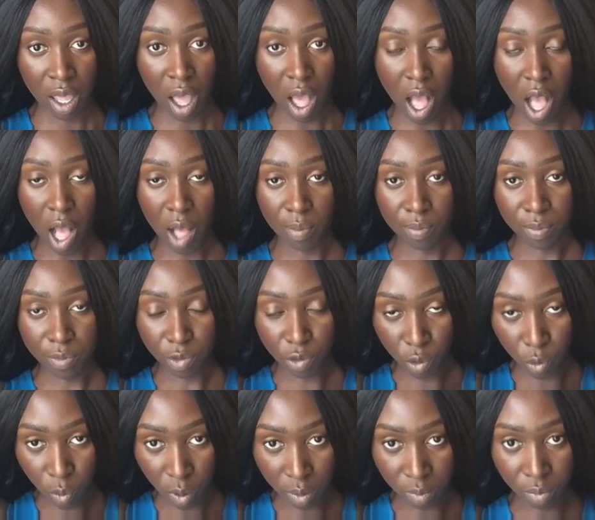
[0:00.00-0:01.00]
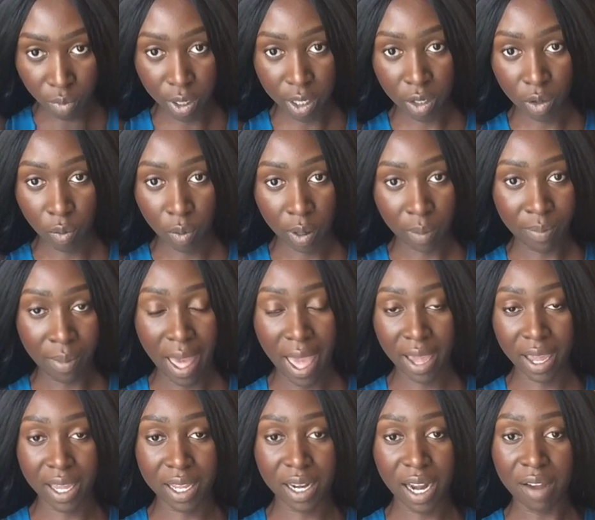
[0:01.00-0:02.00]
to one braid going
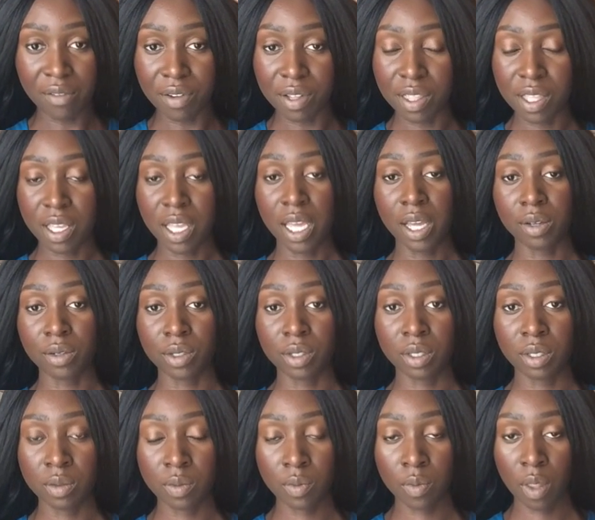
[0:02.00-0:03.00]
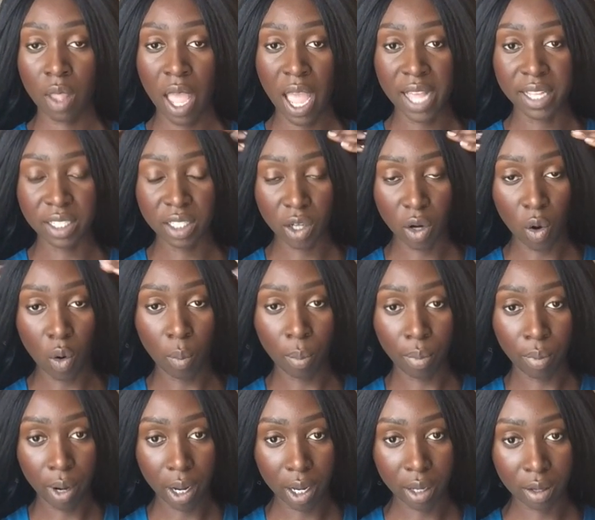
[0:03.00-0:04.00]
back, and everything else has their own
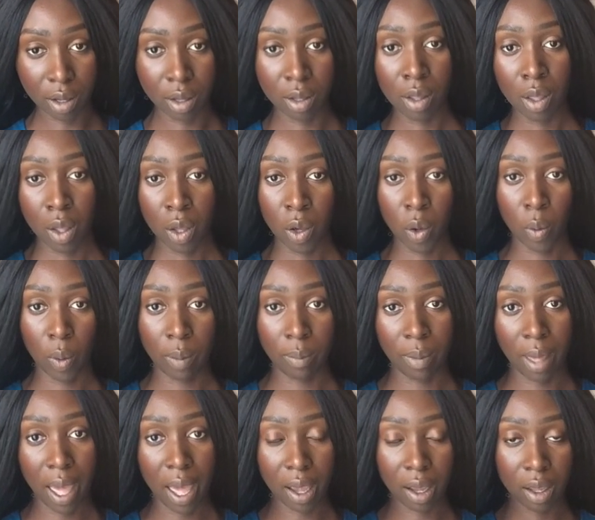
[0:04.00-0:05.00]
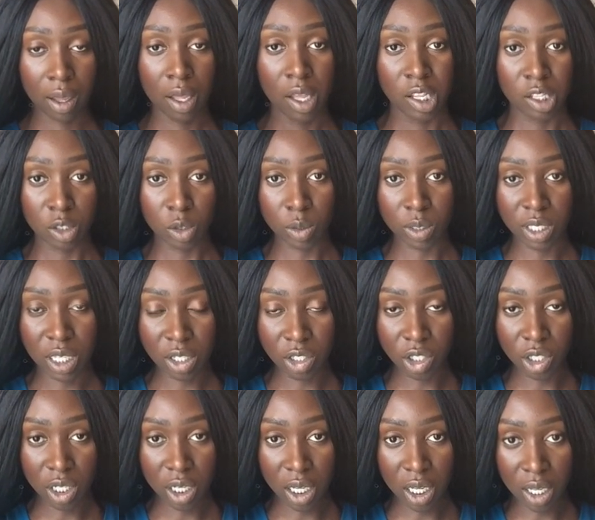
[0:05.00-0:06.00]
braid going back. So
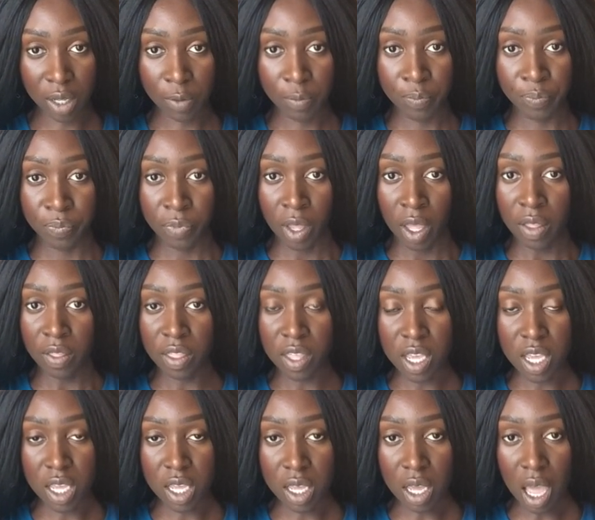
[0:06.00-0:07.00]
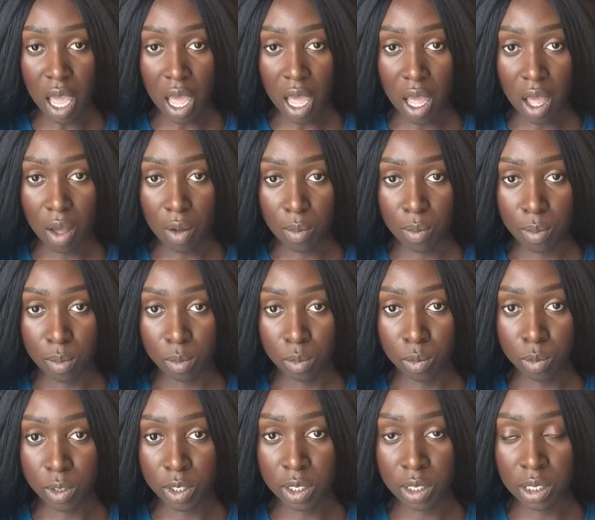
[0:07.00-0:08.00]
essentially the
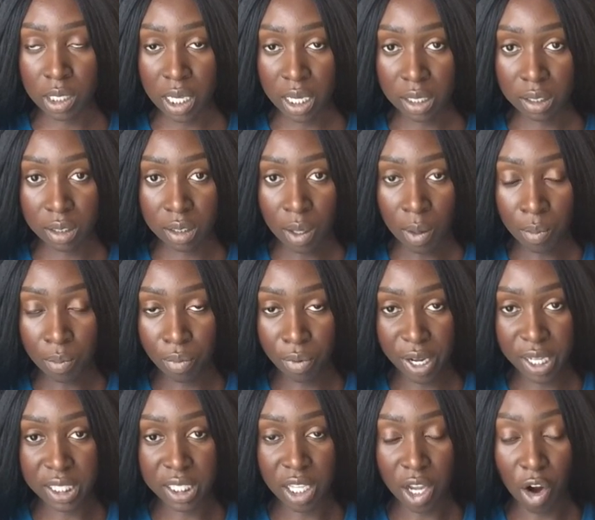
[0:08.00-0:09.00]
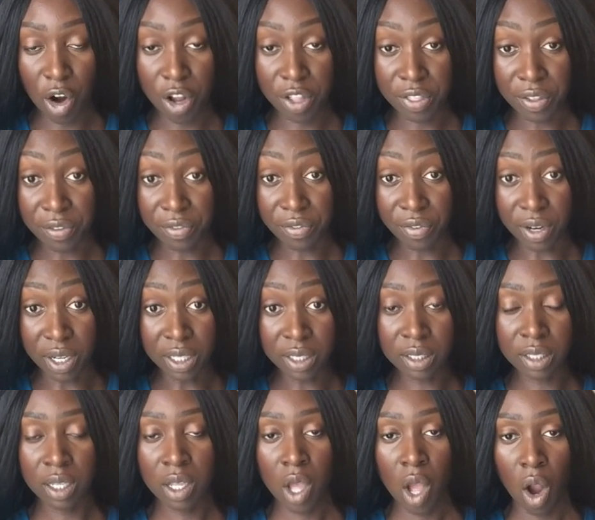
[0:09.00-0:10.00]
6 braids that are in the
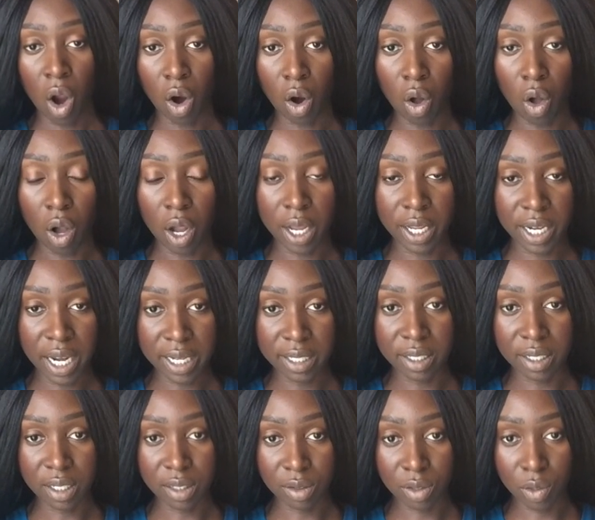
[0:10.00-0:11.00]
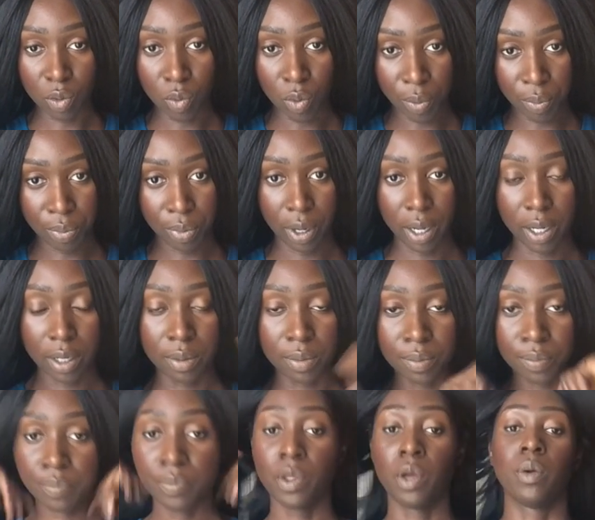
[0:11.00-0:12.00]
front are all connected into one braid.
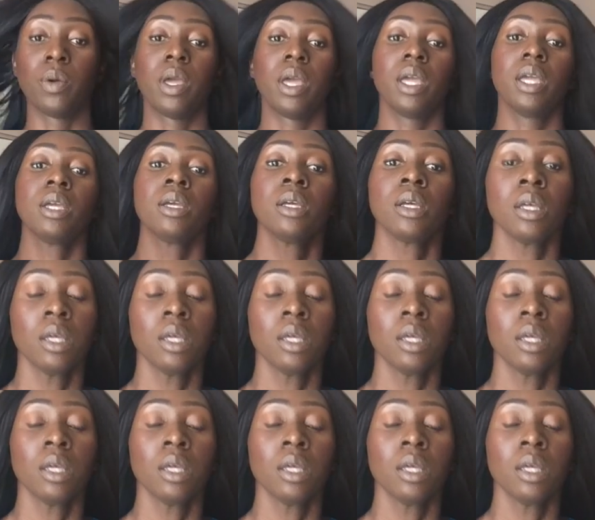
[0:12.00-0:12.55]
Okay,